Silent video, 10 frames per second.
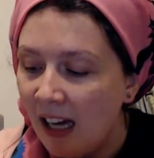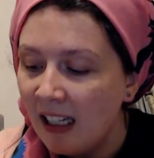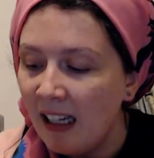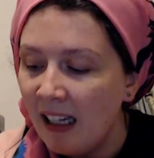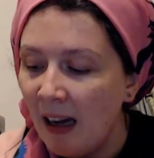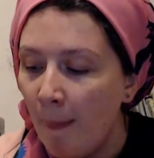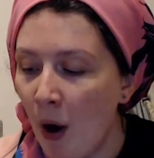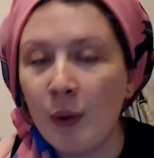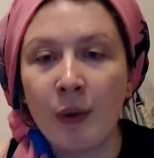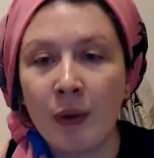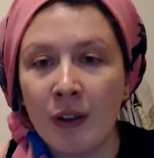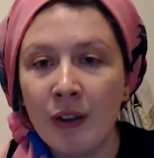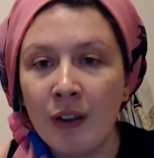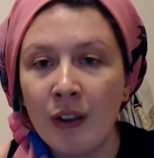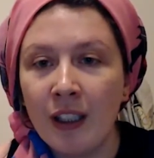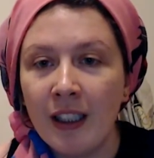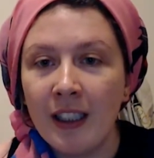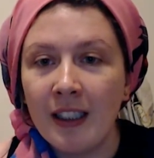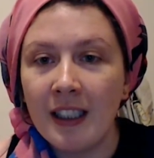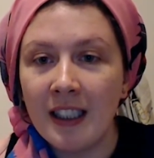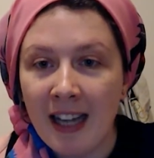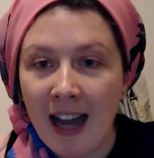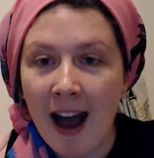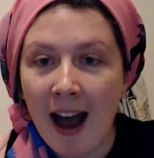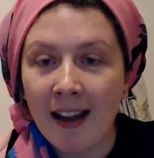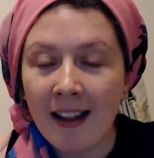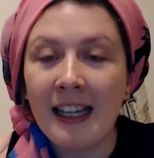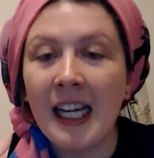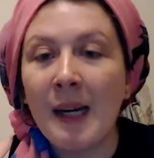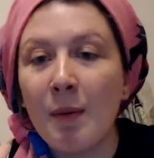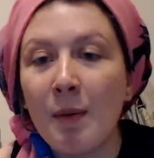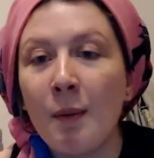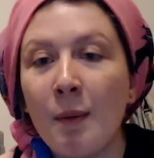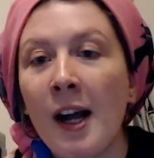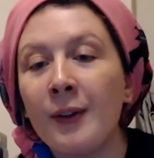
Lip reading: opposed the Tanakh, the Hebrew Bible,